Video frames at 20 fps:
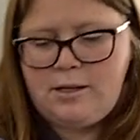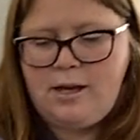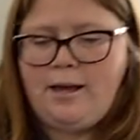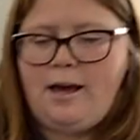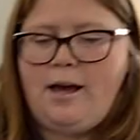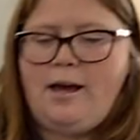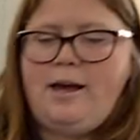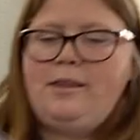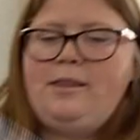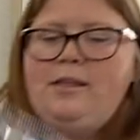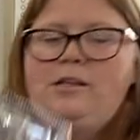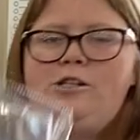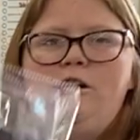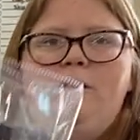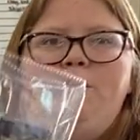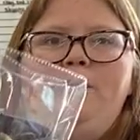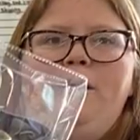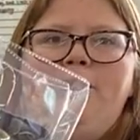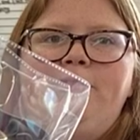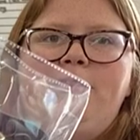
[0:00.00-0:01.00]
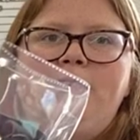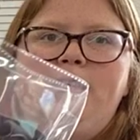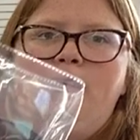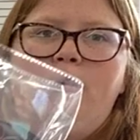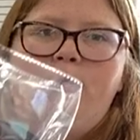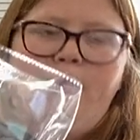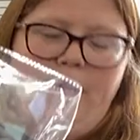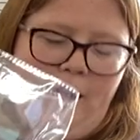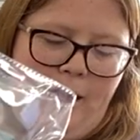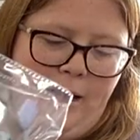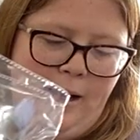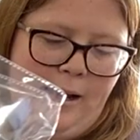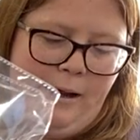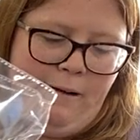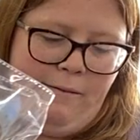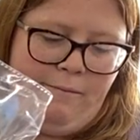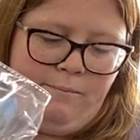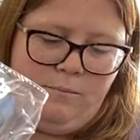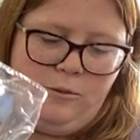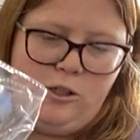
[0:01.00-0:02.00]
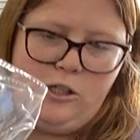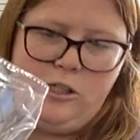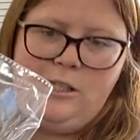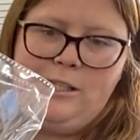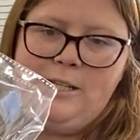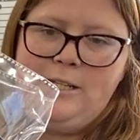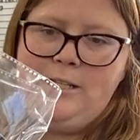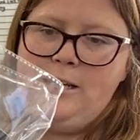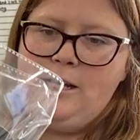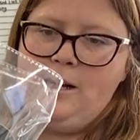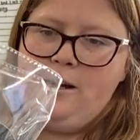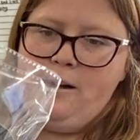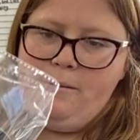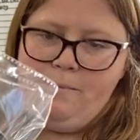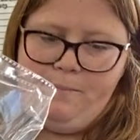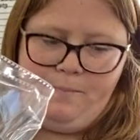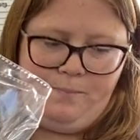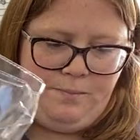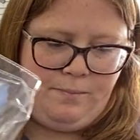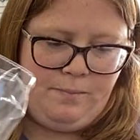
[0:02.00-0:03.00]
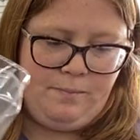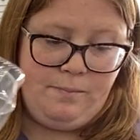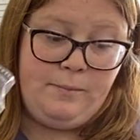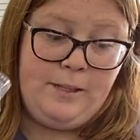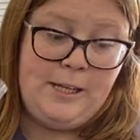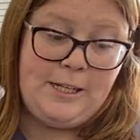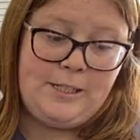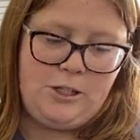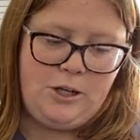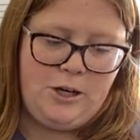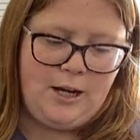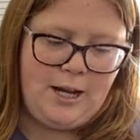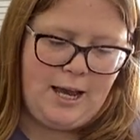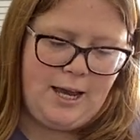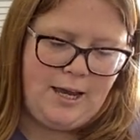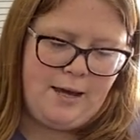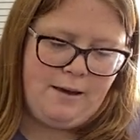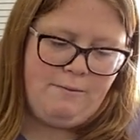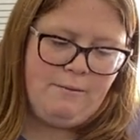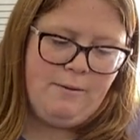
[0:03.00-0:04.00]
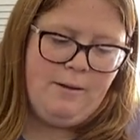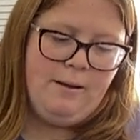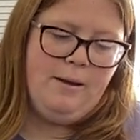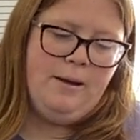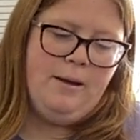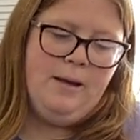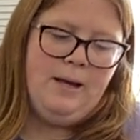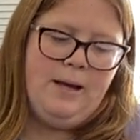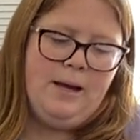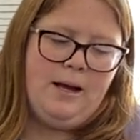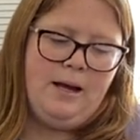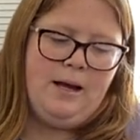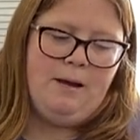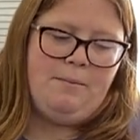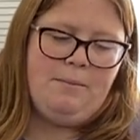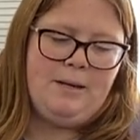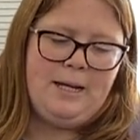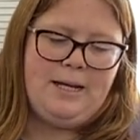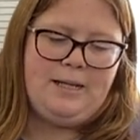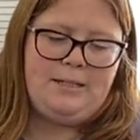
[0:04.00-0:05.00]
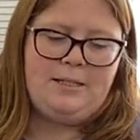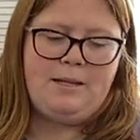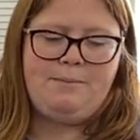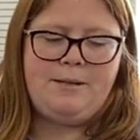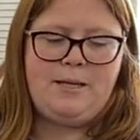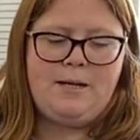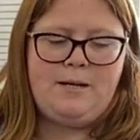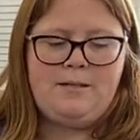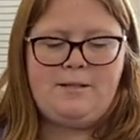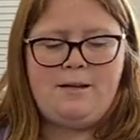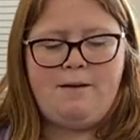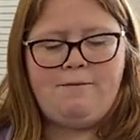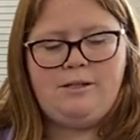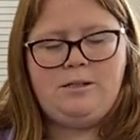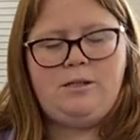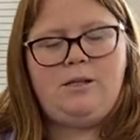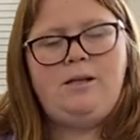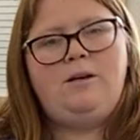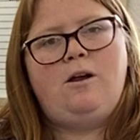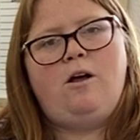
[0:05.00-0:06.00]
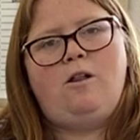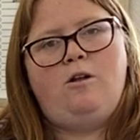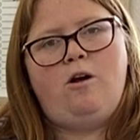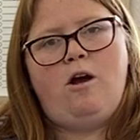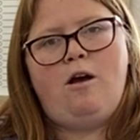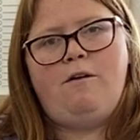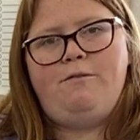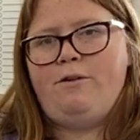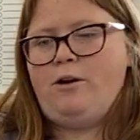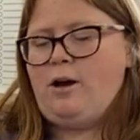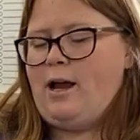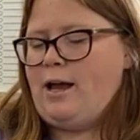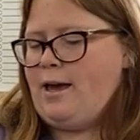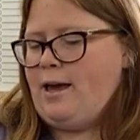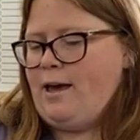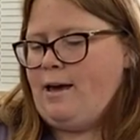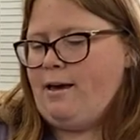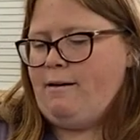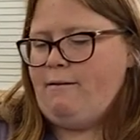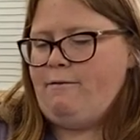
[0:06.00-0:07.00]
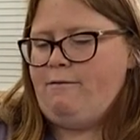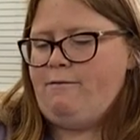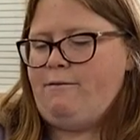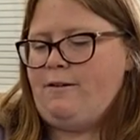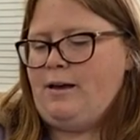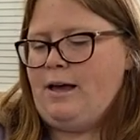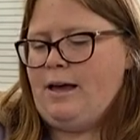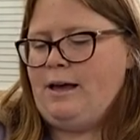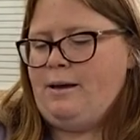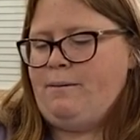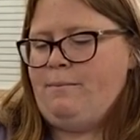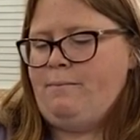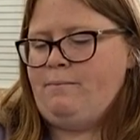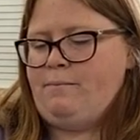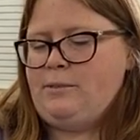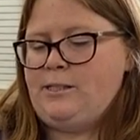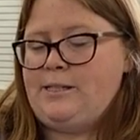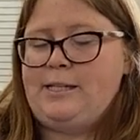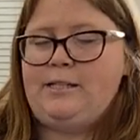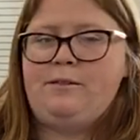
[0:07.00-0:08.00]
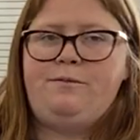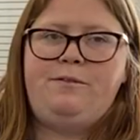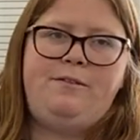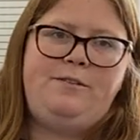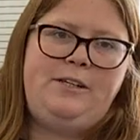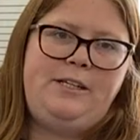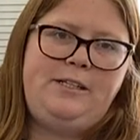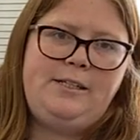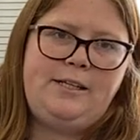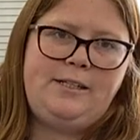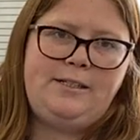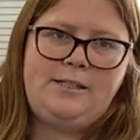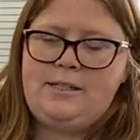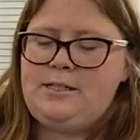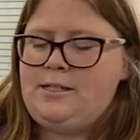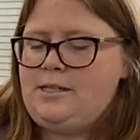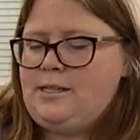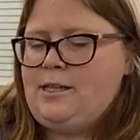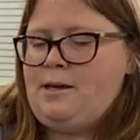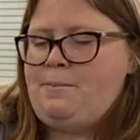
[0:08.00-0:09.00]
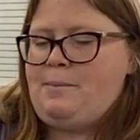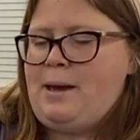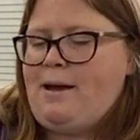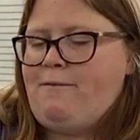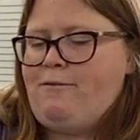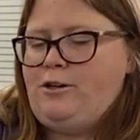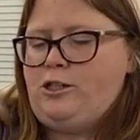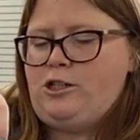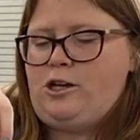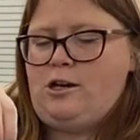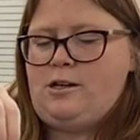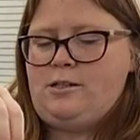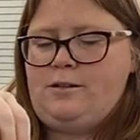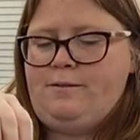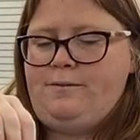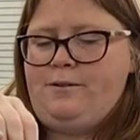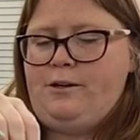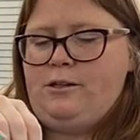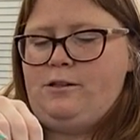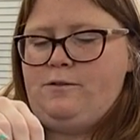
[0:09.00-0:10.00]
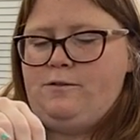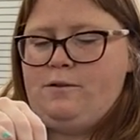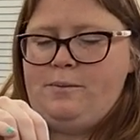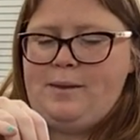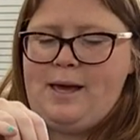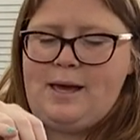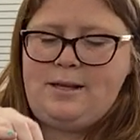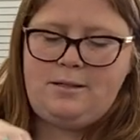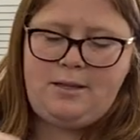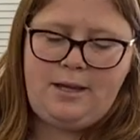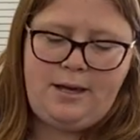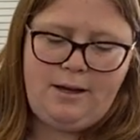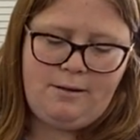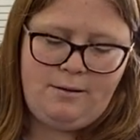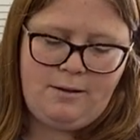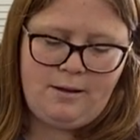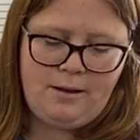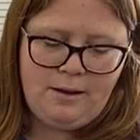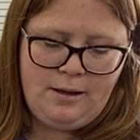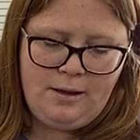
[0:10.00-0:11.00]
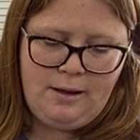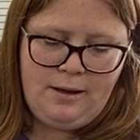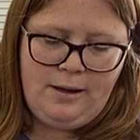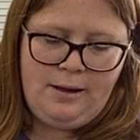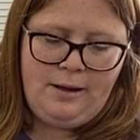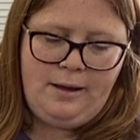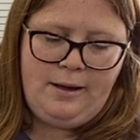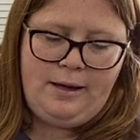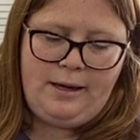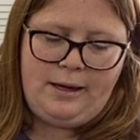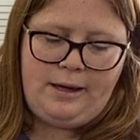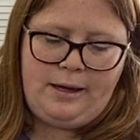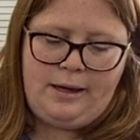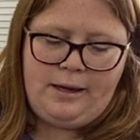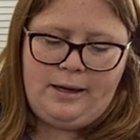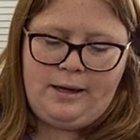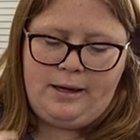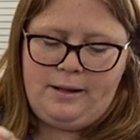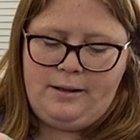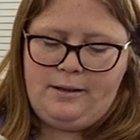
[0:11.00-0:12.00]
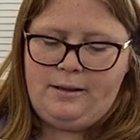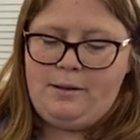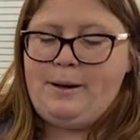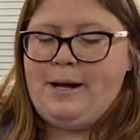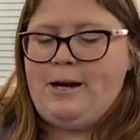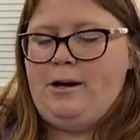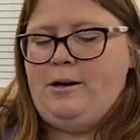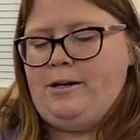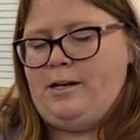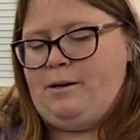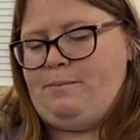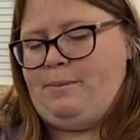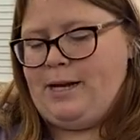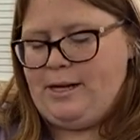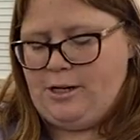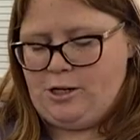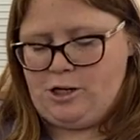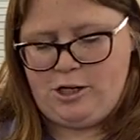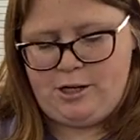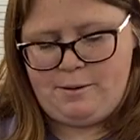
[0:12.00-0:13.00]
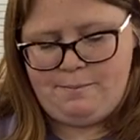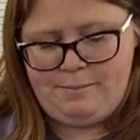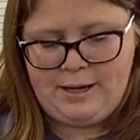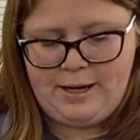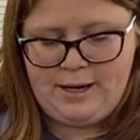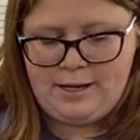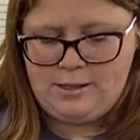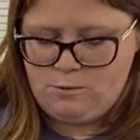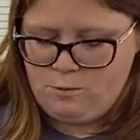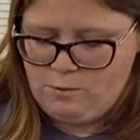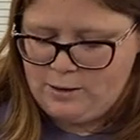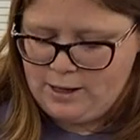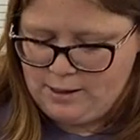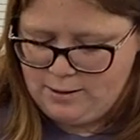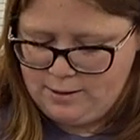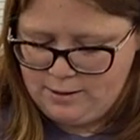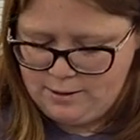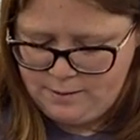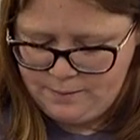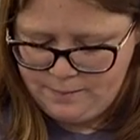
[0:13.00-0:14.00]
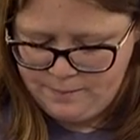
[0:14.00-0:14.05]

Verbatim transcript: I got at the JBF sale, but I just listed them yesterday. Um, and I accepted a $17 offer. I have um, 656 into them average cost of goods from that sale. And the buyer did pay shipping as well